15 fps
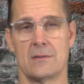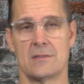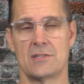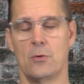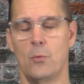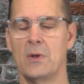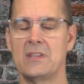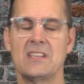
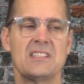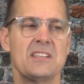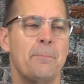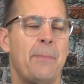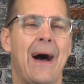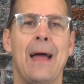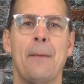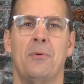So what does the
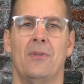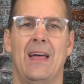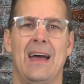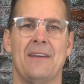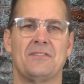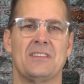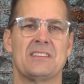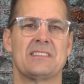Bible
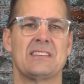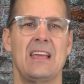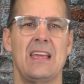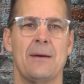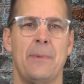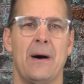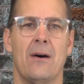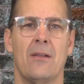have to
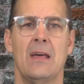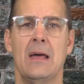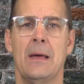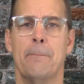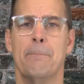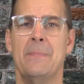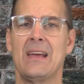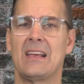say about
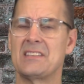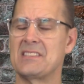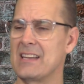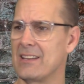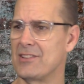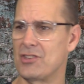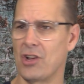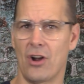
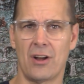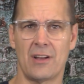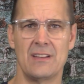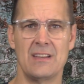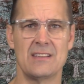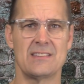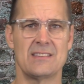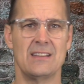mixing
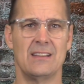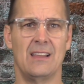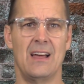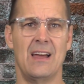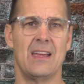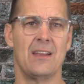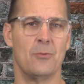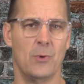darkness and
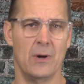light?